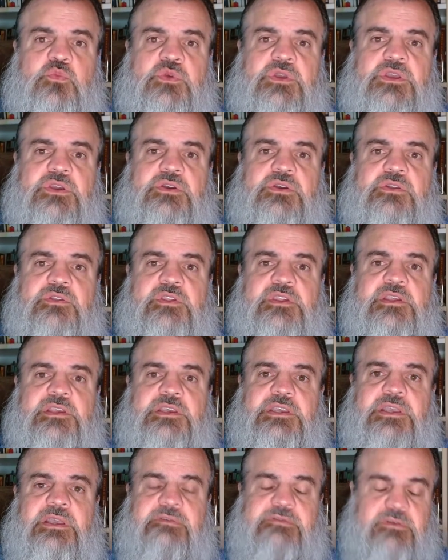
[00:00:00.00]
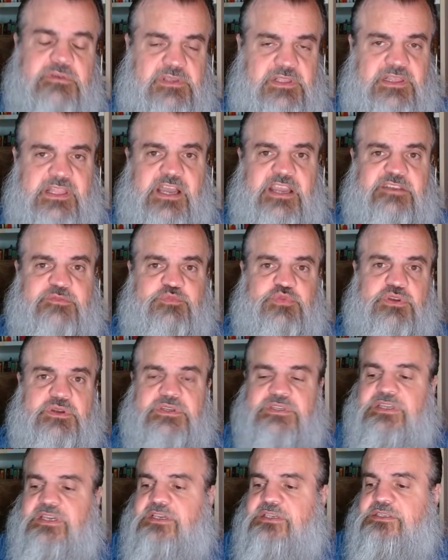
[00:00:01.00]
We could see if there's a live
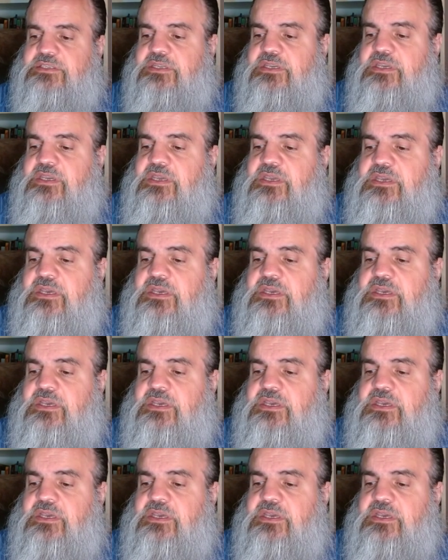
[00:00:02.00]
protest,